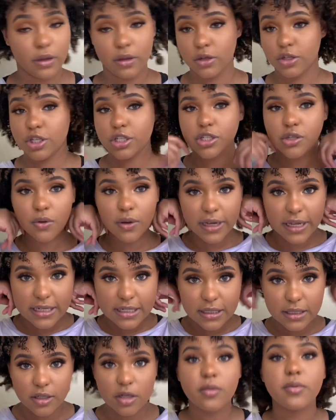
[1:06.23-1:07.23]
just so it gets
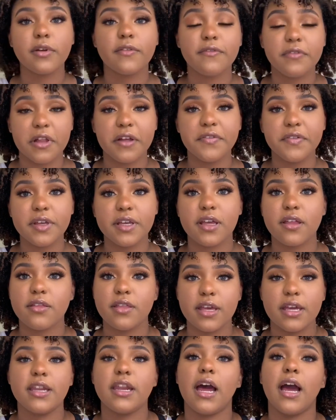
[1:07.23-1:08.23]
a little bit fluffy, and
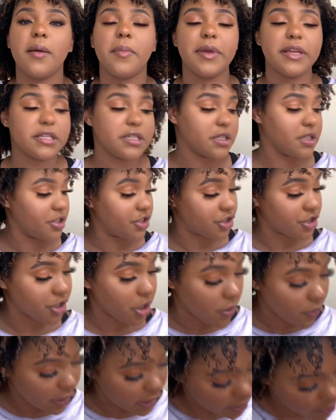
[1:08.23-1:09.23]
then I basically just
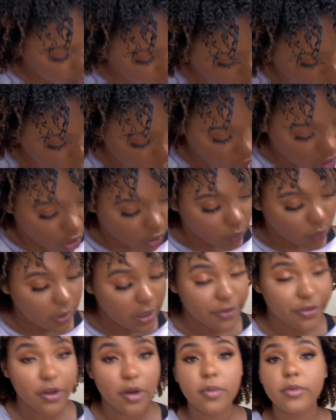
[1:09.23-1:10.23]
go in
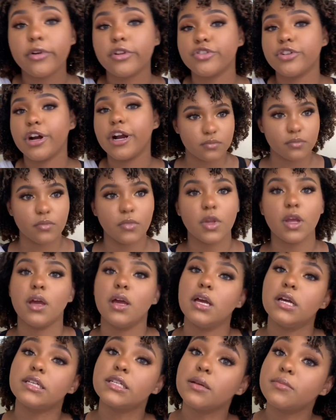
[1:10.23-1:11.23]
with a blow dry.
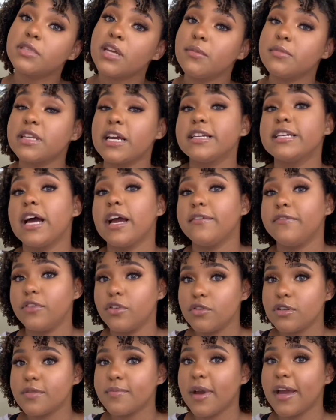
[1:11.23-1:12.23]
Sometimes I
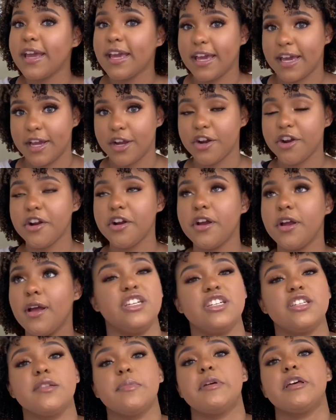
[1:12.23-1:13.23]
diffuse my hair. It
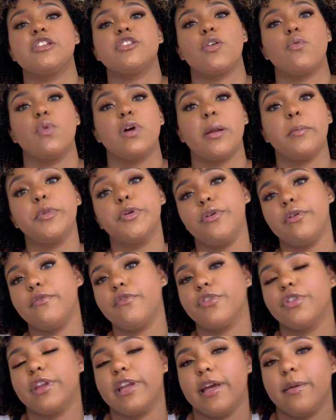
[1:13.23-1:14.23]
just depends on what I'm doing
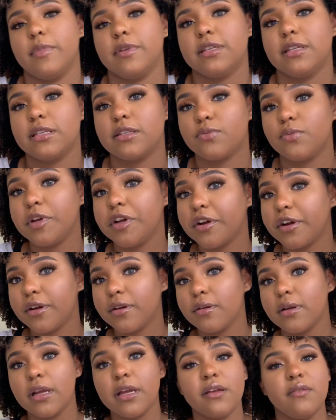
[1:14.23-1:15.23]
for the day. But since
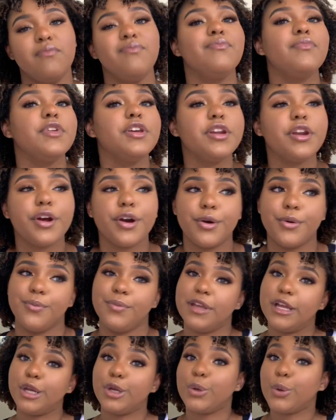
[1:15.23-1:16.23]
we're, you know,
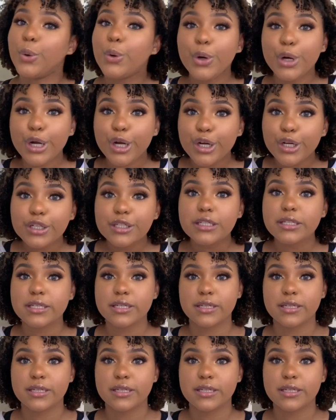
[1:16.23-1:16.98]
indoors.